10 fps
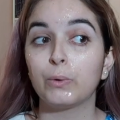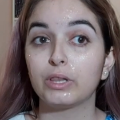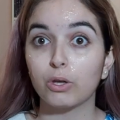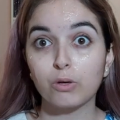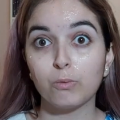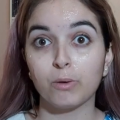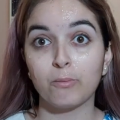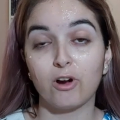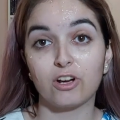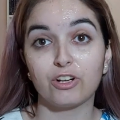with lukewarm
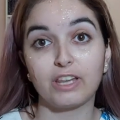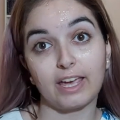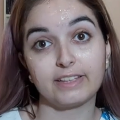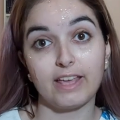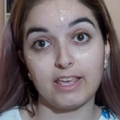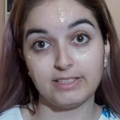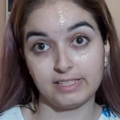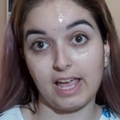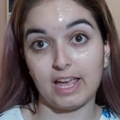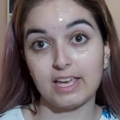water like they
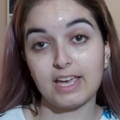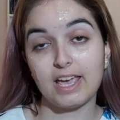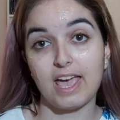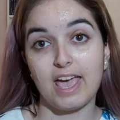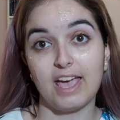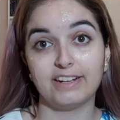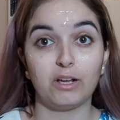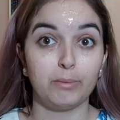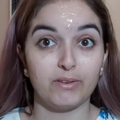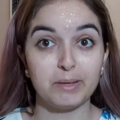say, and
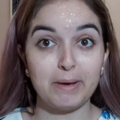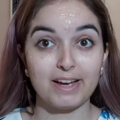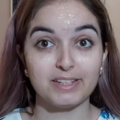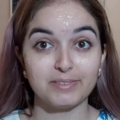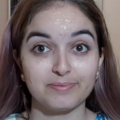I'll be right back.